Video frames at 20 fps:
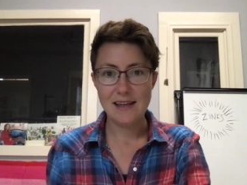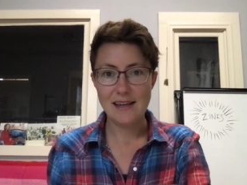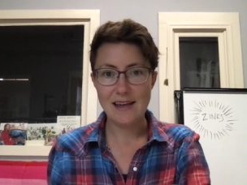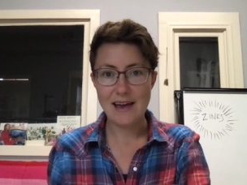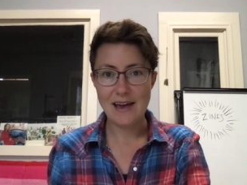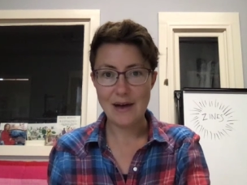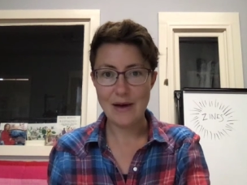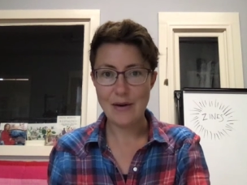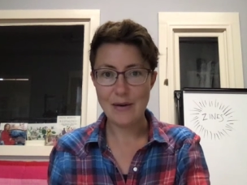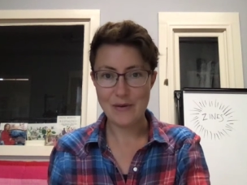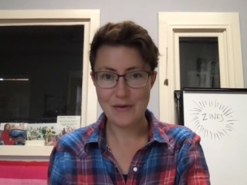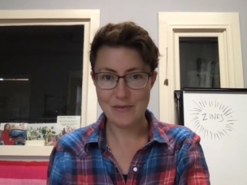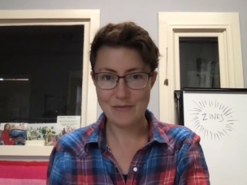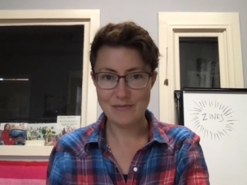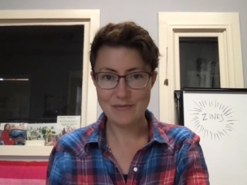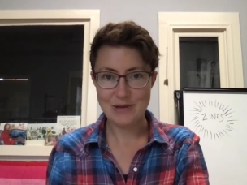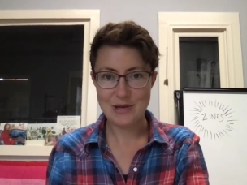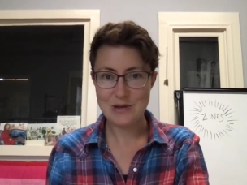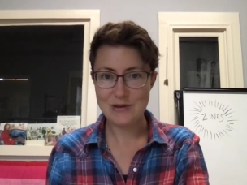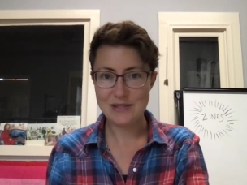at home
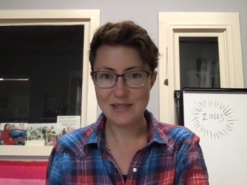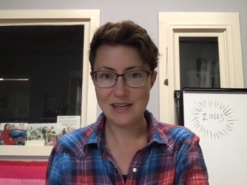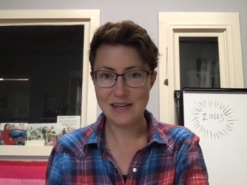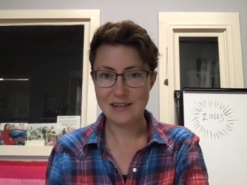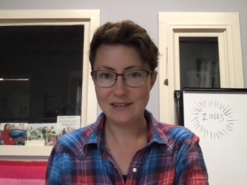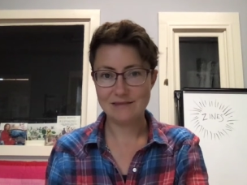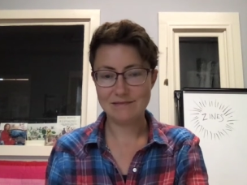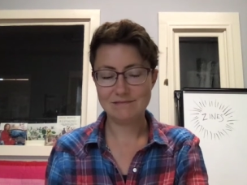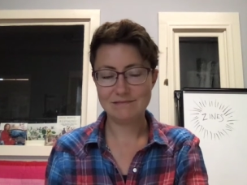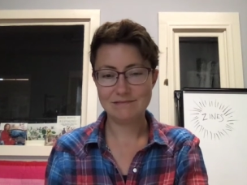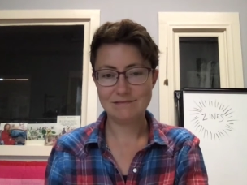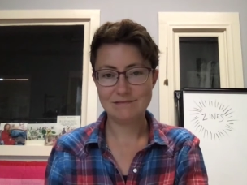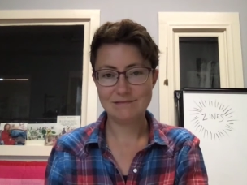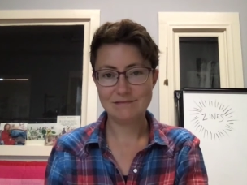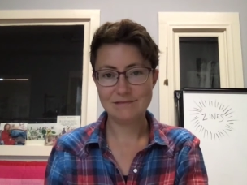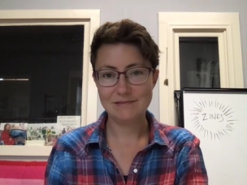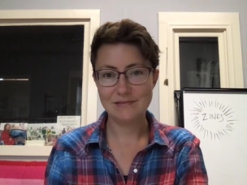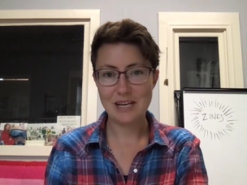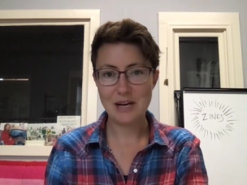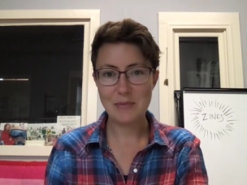using
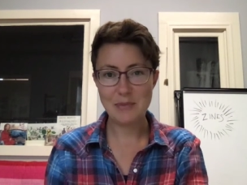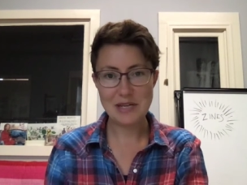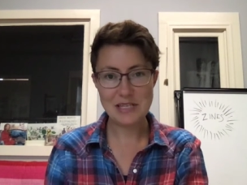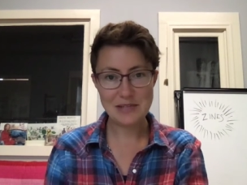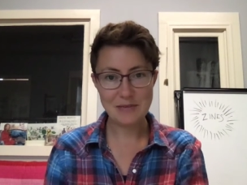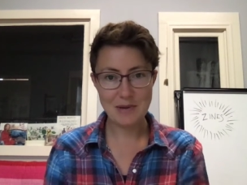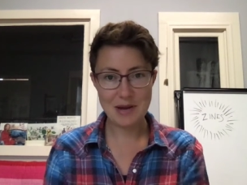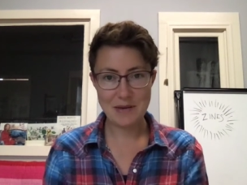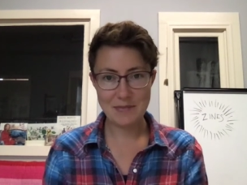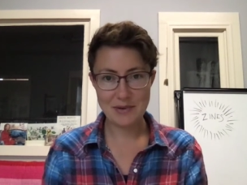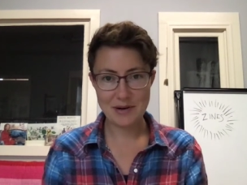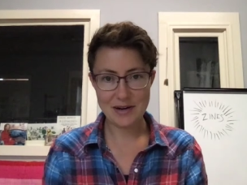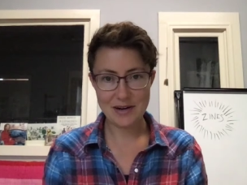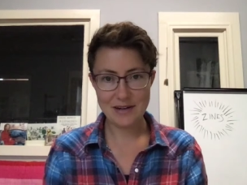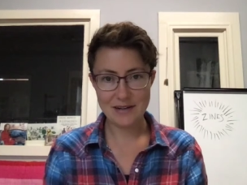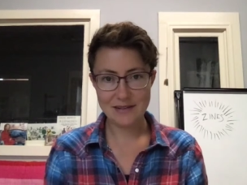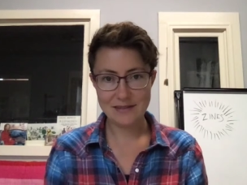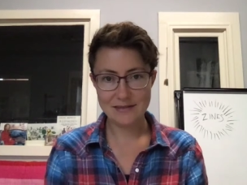a piece of paper,